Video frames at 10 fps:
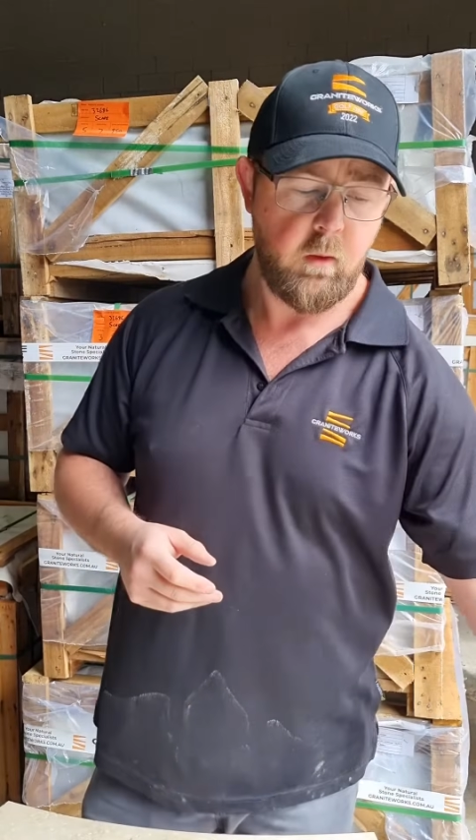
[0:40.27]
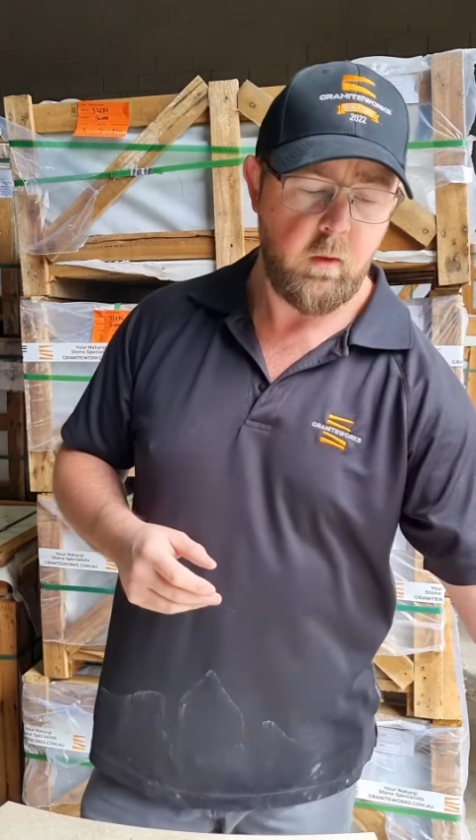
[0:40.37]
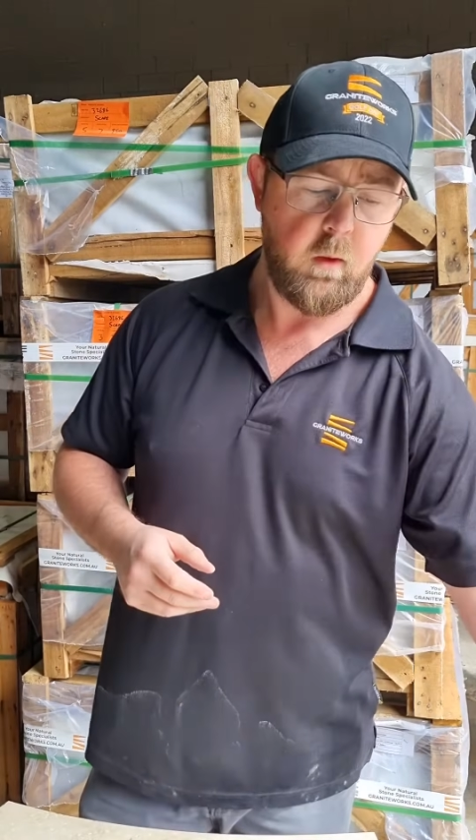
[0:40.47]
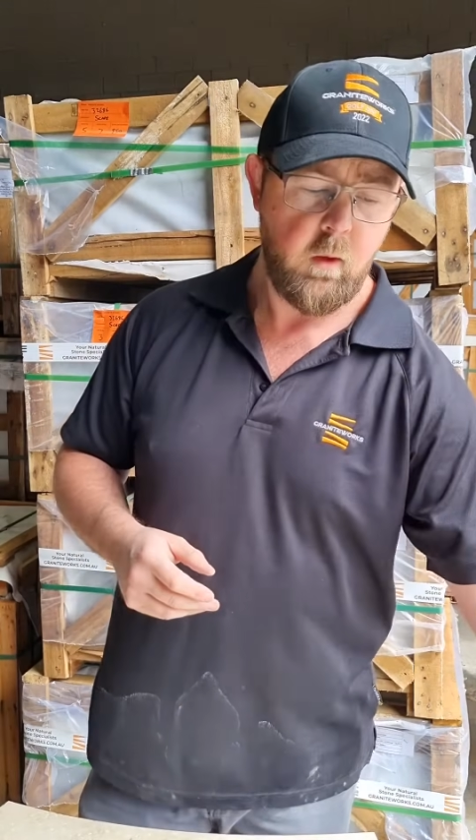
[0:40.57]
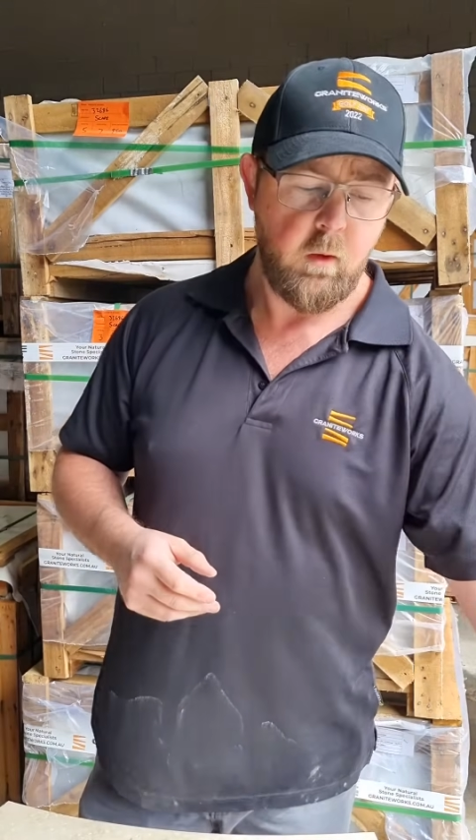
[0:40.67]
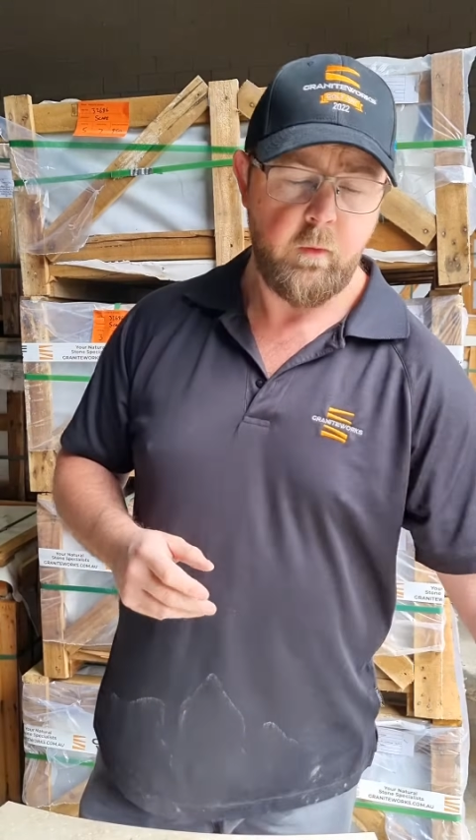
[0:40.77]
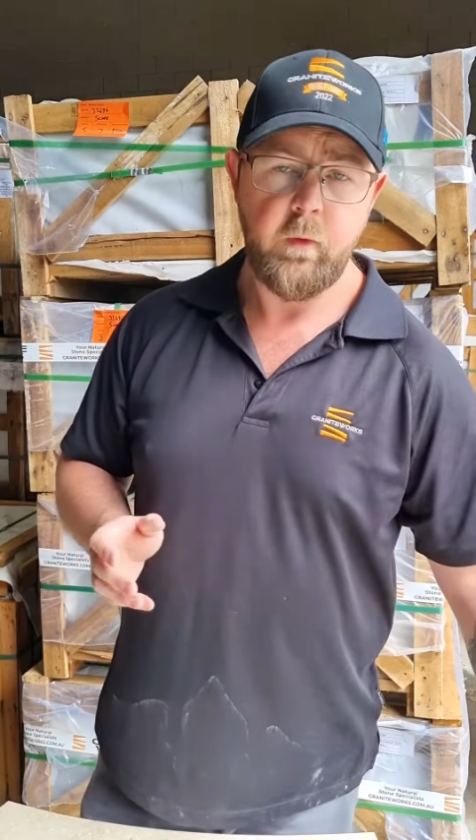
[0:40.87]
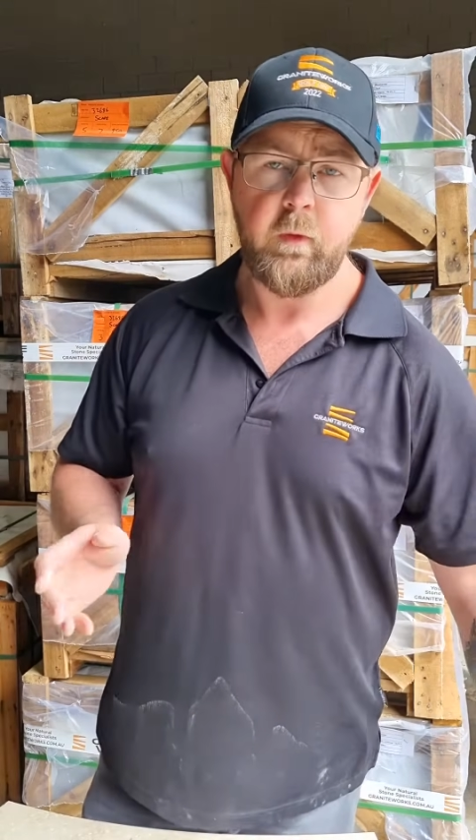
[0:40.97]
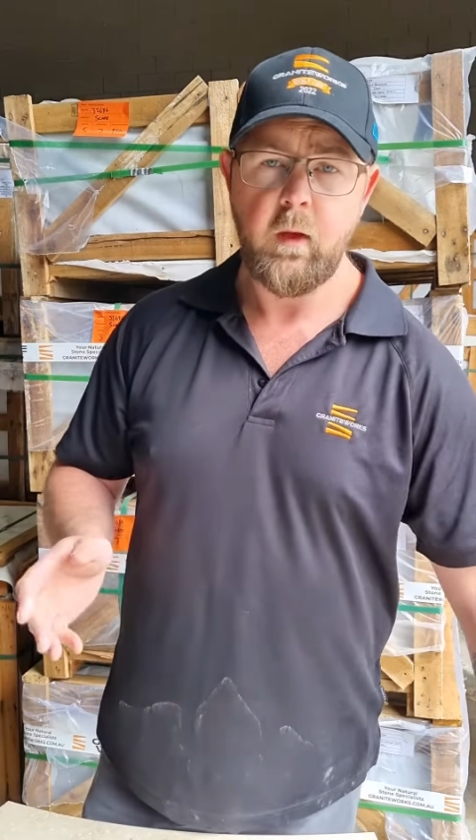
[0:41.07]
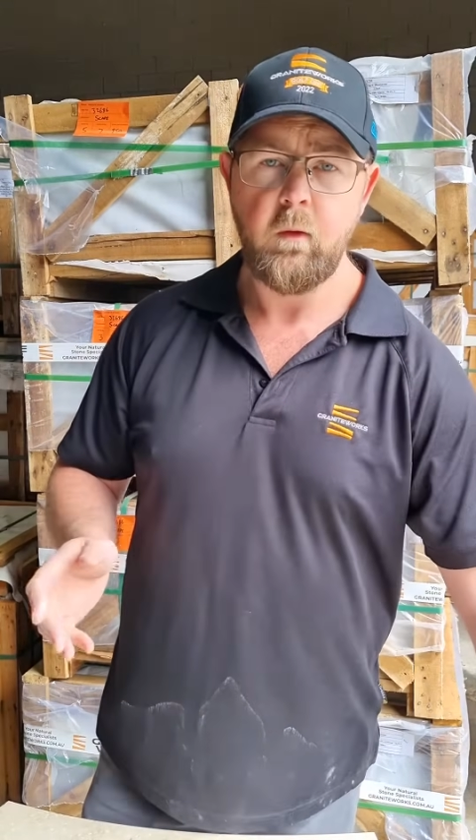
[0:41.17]
The
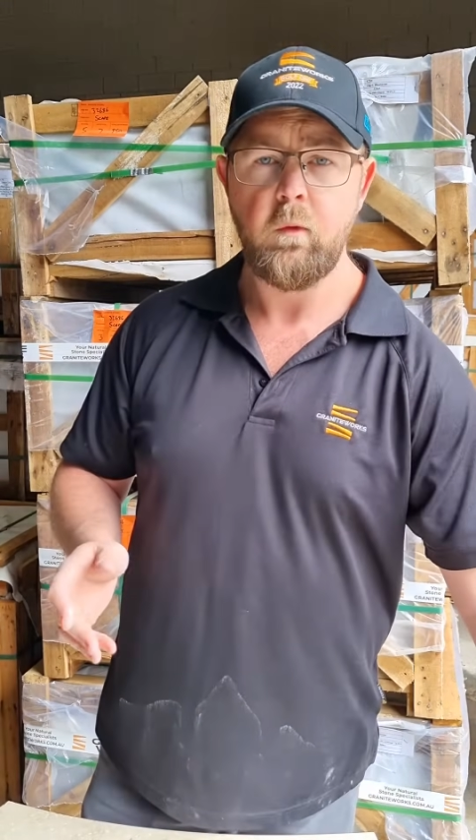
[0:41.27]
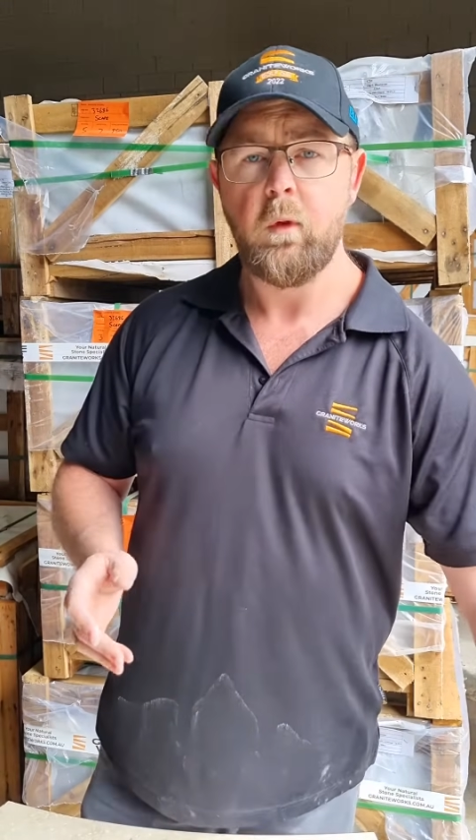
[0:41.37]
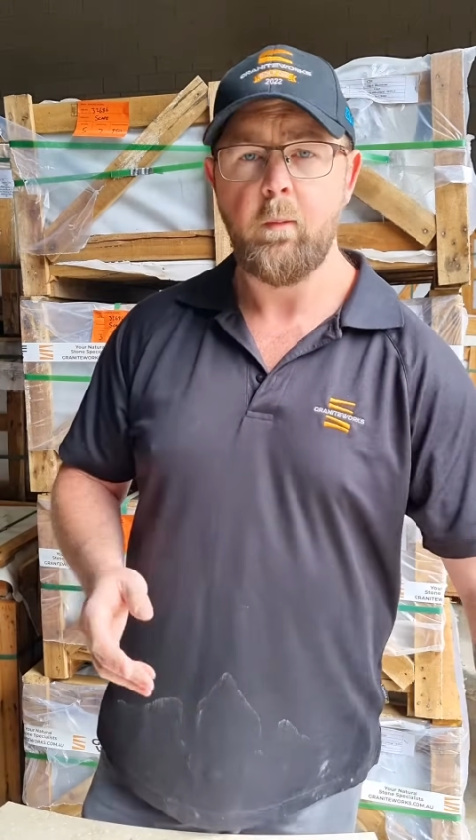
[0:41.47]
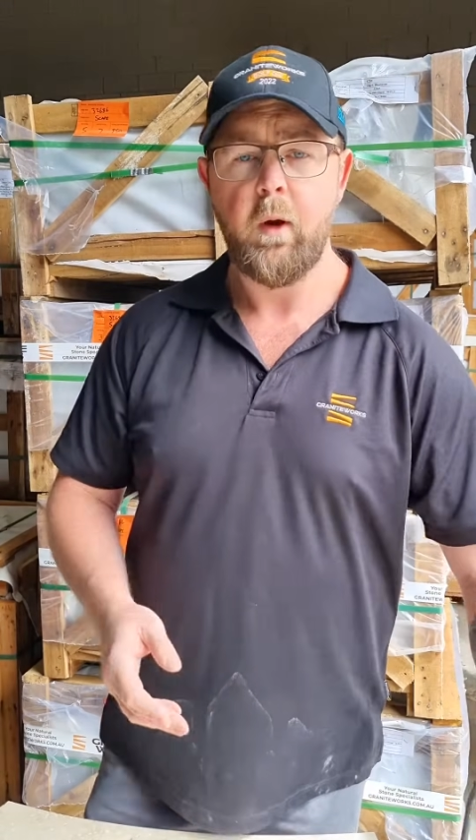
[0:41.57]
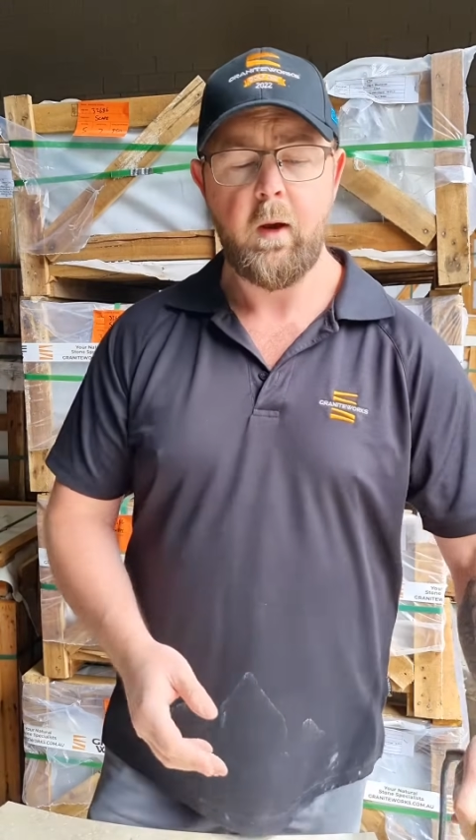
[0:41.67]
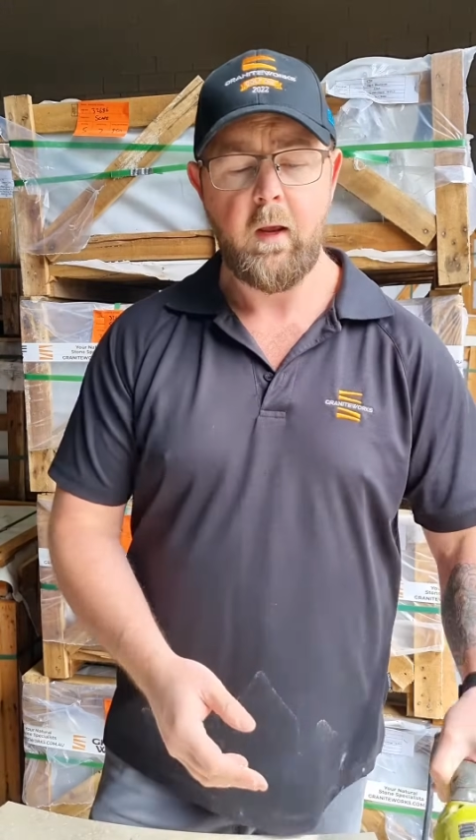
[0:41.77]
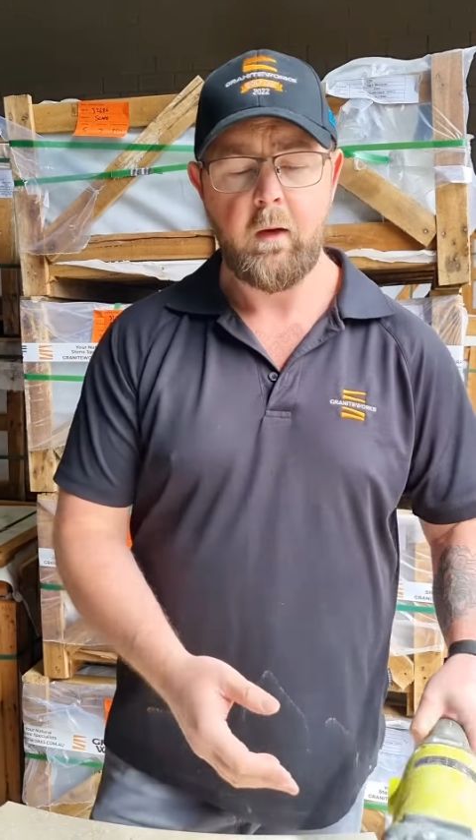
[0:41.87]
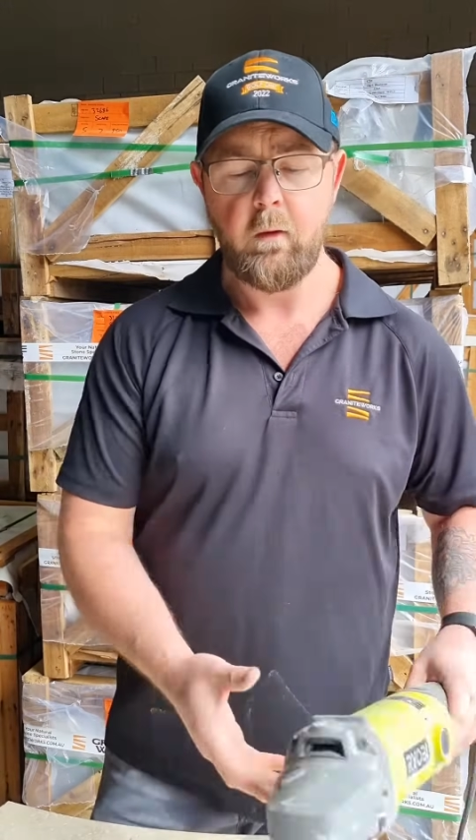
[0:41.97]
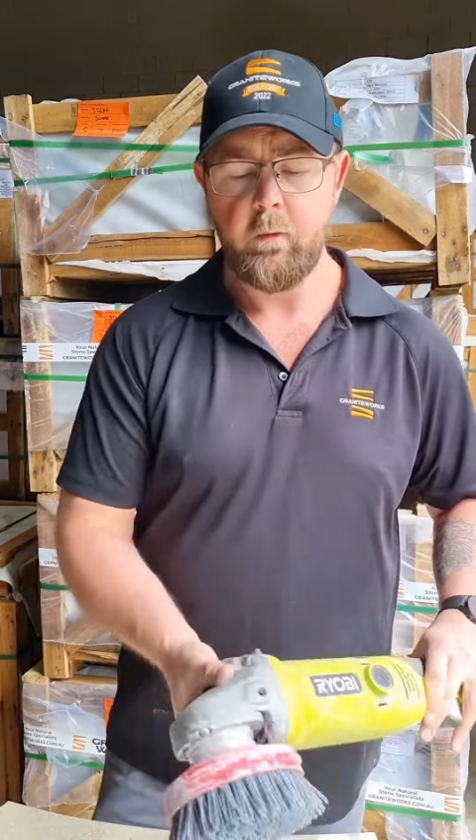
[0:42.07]
second tool I'm going to need